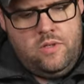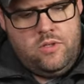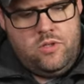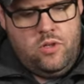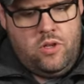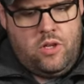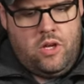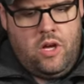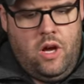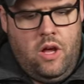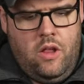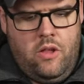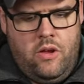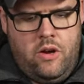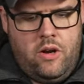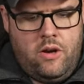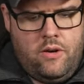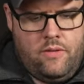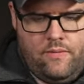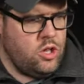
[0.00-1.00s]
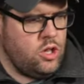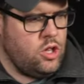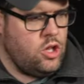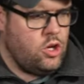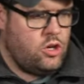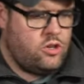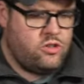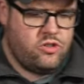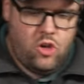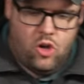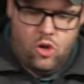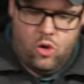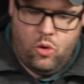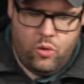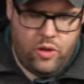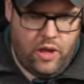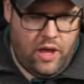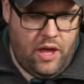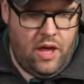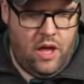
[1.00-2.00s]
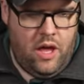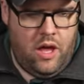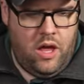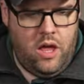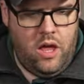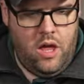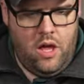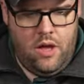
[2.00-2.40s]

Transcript: So the color looks okay.